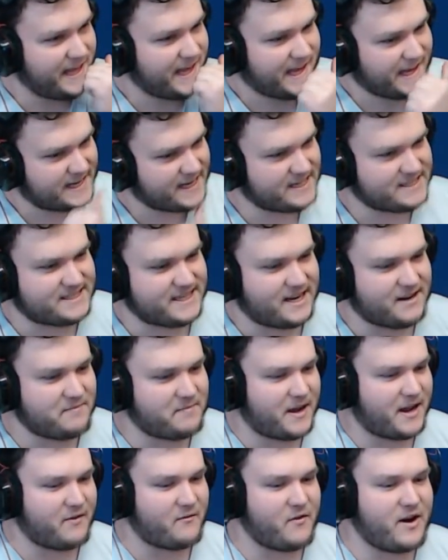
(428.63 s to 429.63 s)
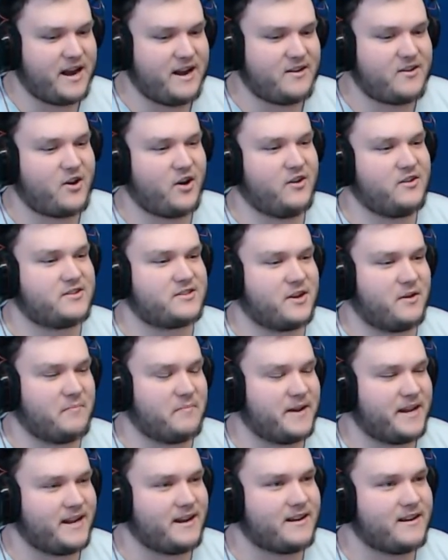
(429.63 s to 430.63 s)
Uh, cut down by a raincoat
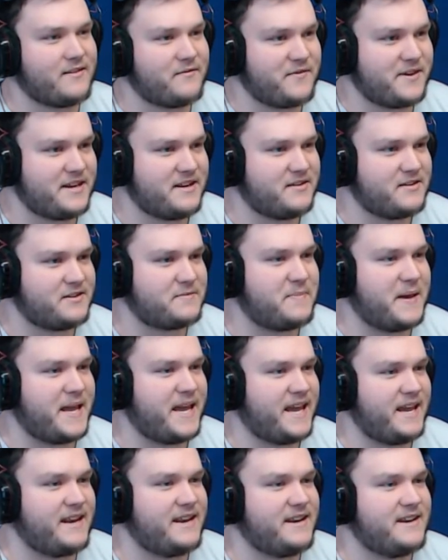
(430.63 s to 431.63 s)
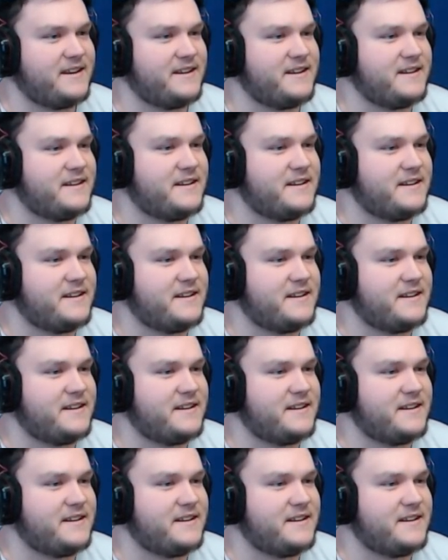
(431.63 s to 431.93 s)
zombie. Feels bad.